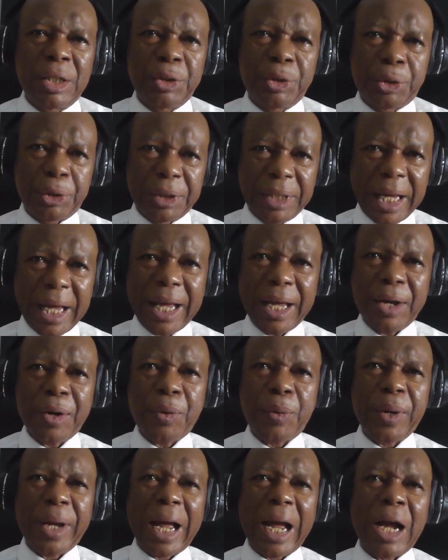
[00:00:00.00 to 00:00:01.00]
Today,
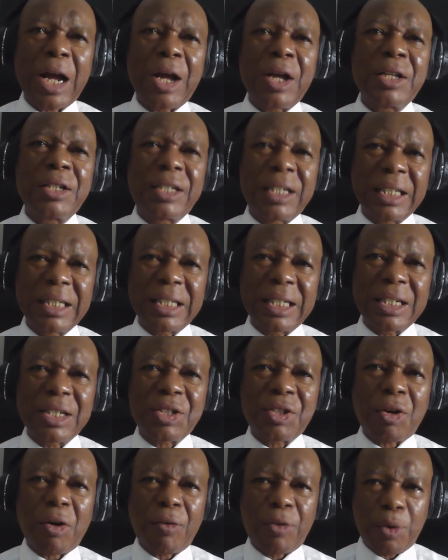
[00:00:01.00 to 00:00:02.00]
we are
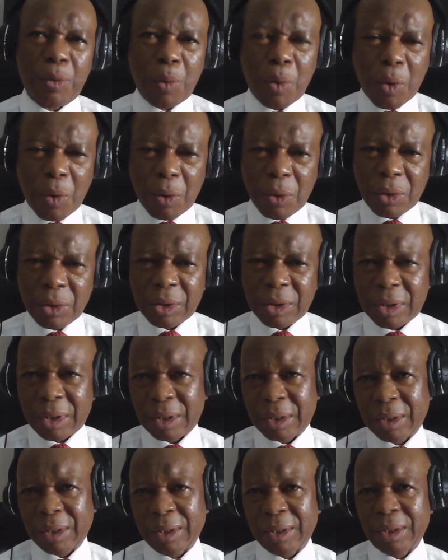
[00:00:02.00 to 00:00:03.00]
citizens of the world.
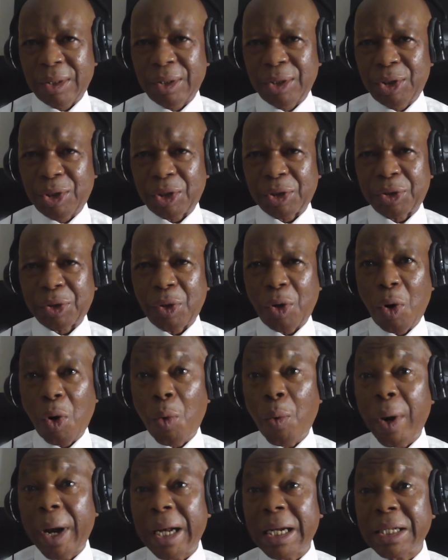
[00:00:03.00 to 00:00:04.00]
George
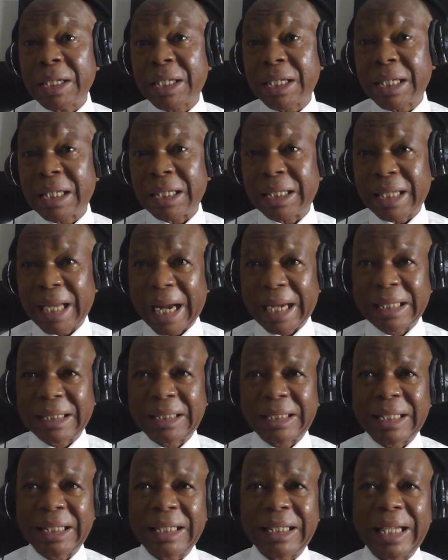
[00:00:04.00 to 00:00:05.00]
Orwell's
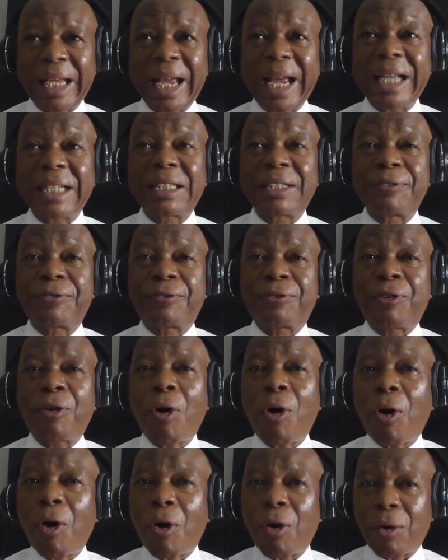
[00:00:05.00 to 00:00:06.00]

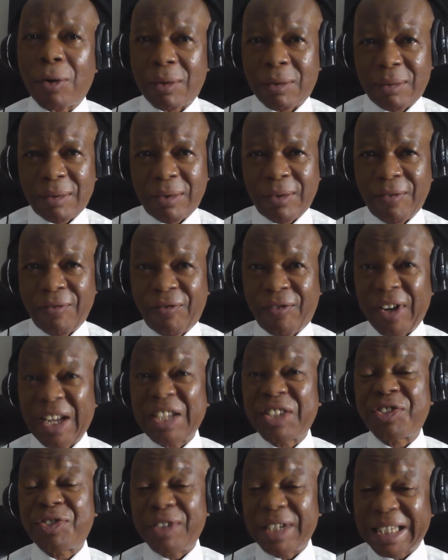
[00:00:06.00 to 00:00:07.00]
1984,
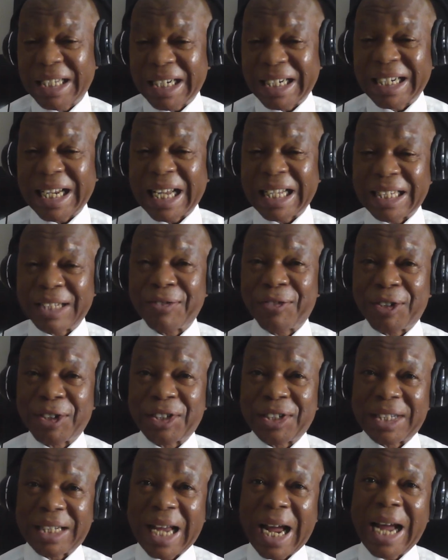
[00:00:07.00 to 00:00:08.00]
first written in
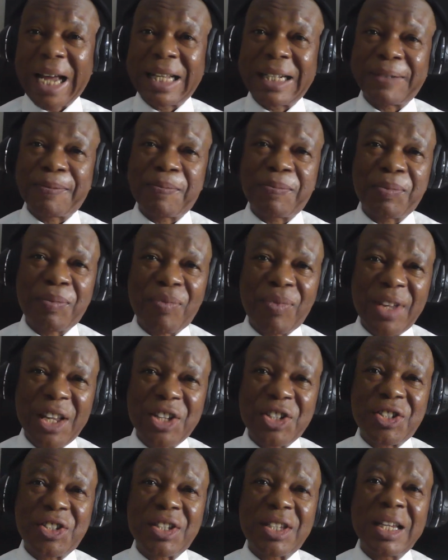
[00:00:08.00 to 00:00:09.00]
1949,
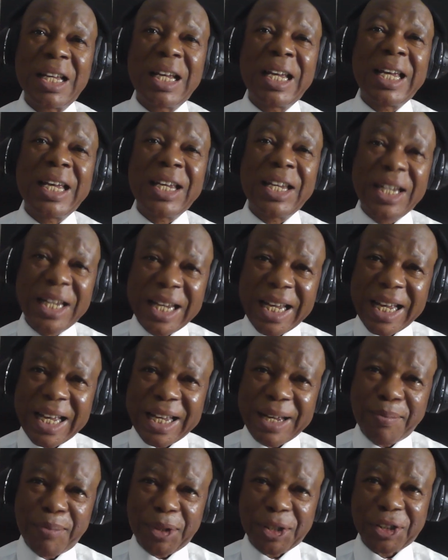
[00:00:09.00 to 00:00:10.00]
is
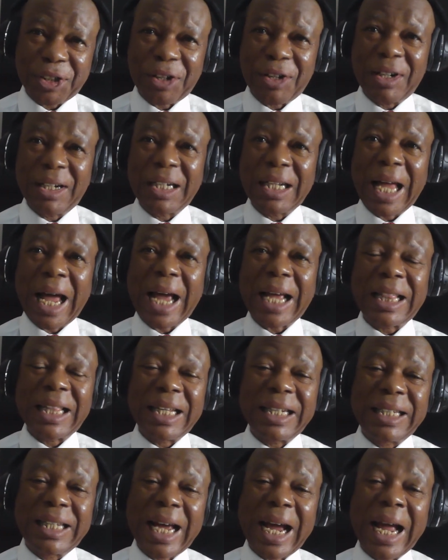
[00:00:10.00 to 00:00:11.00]
here, but unlike the
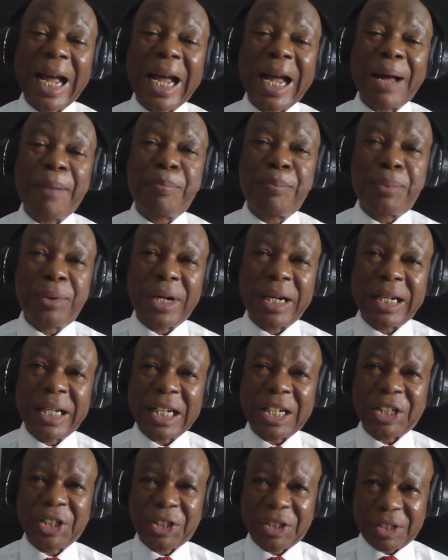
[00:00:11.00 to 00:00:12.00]
dire
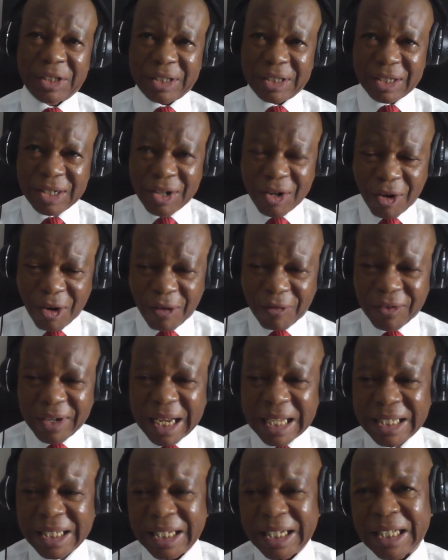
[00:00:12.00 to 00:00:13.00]
prediction of
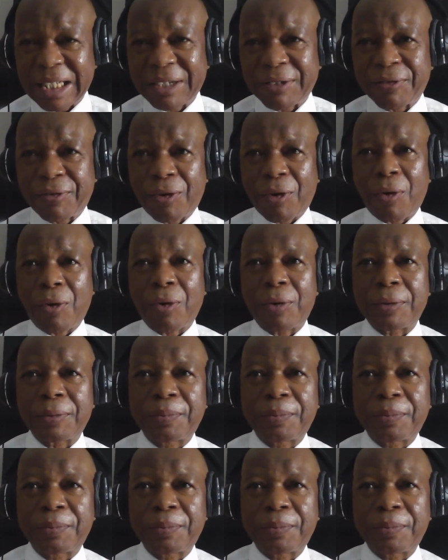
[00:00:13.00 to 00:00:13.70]
1984,